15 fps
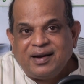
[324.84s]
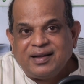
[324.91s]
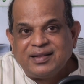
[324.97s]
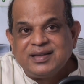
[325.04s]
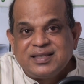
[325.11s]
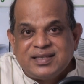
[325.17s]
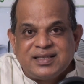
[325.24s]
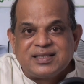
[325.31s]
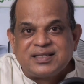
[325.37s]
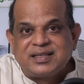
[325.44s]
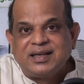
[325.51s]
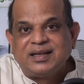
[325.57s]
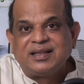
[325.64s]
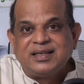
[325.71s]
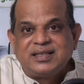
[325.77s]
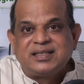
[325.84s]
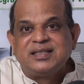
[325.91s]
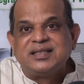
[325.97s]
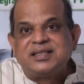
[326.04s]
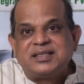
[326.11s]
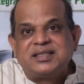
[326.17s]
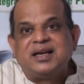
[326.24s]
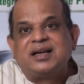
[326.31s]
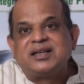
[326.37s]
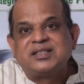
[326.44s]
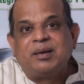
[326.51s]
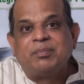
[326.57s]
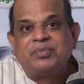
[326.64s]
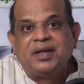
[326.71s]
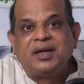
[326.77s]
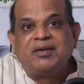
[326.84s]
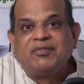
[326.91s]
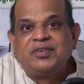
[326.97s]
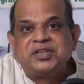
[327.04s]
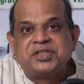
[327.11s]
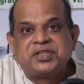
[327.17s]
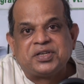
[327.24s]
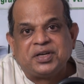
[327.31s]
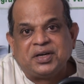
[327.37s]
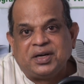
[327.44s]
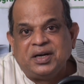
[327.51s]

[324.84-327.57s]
This is something which